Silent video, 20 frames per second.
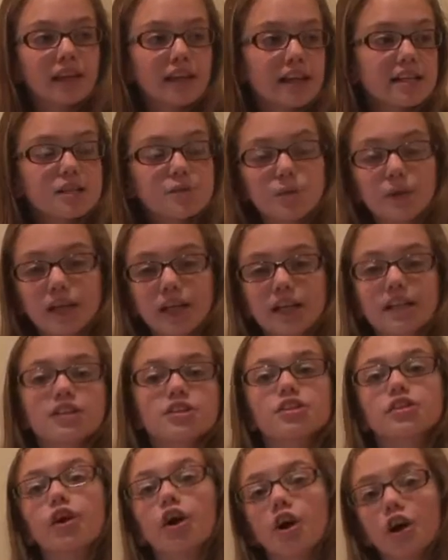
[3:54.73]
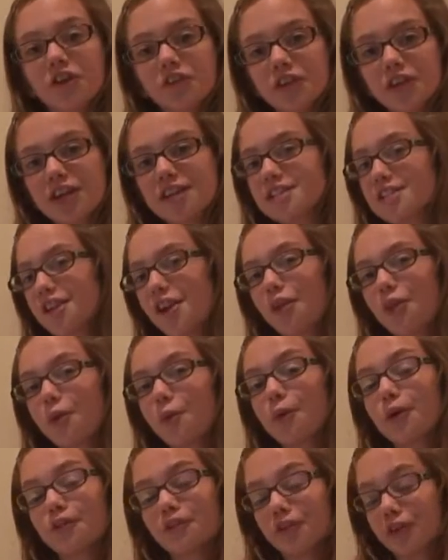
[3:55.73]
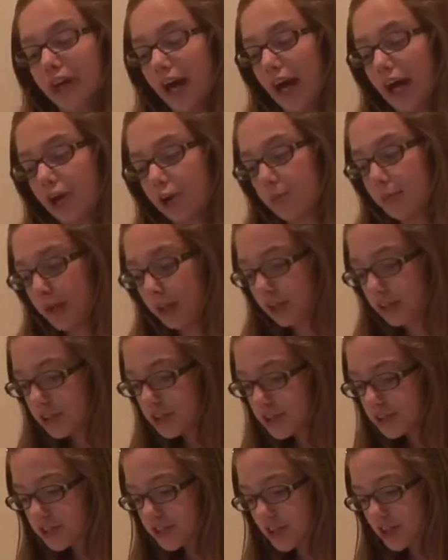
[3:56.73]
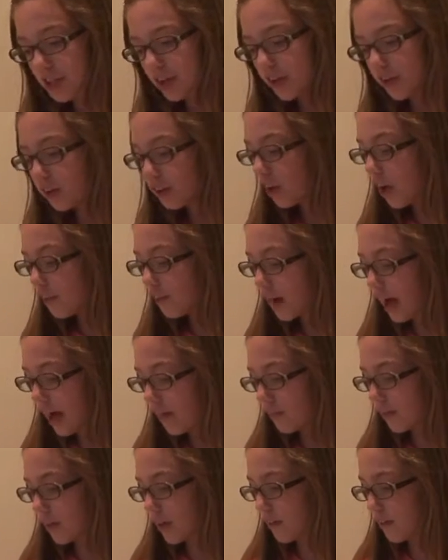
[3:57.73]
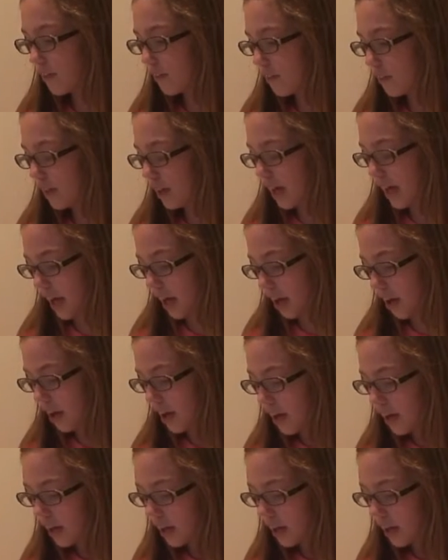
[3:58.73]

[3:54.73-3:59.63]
explaining this, larva is another word for caterpillars. Do larvae have enough air?